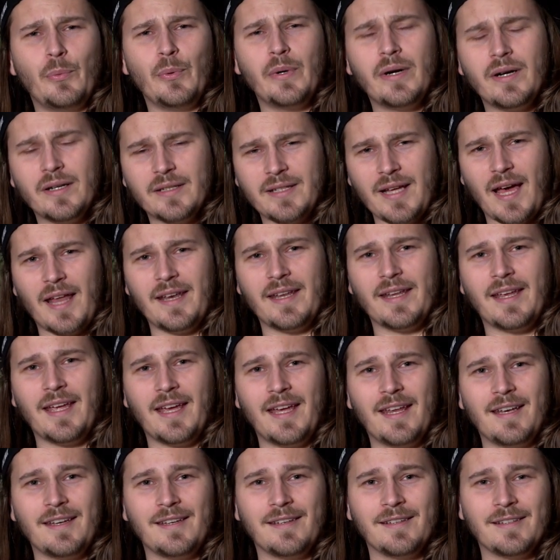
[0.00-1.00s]
we're done
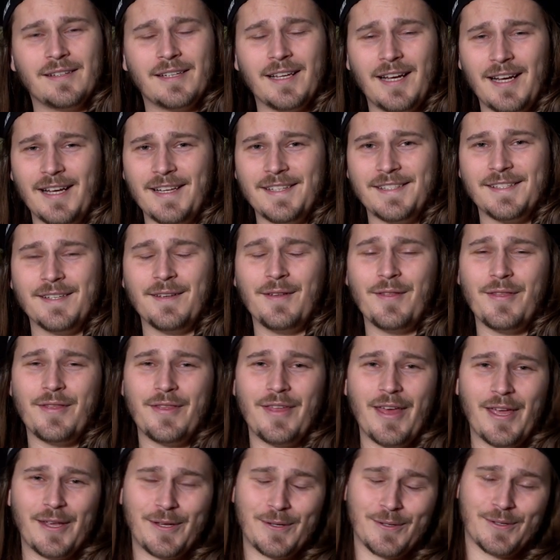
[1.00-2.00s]
again, guys.
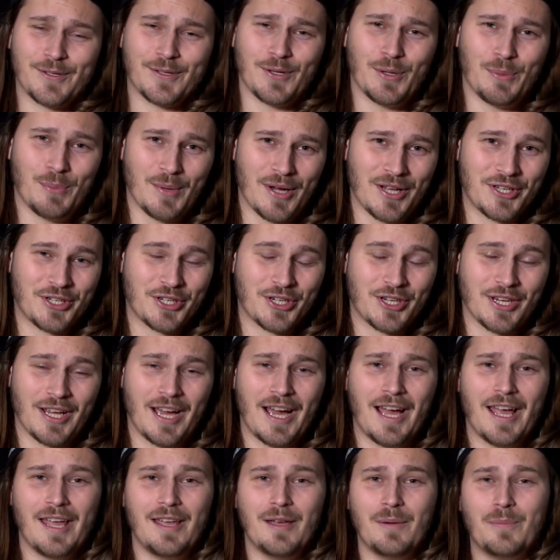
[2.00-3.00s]
Thank you so much.
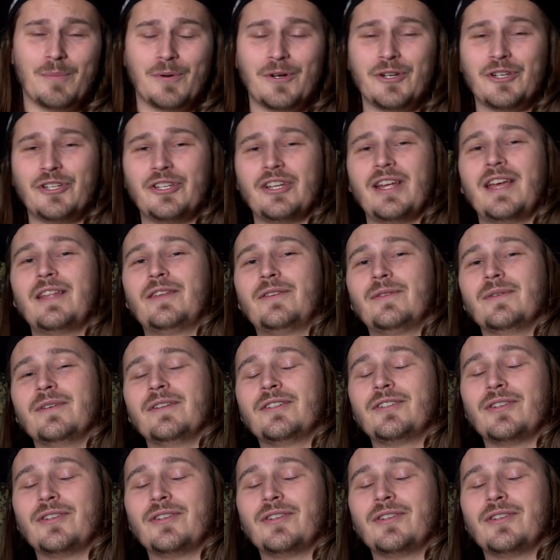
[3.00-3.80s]
I appreciate you a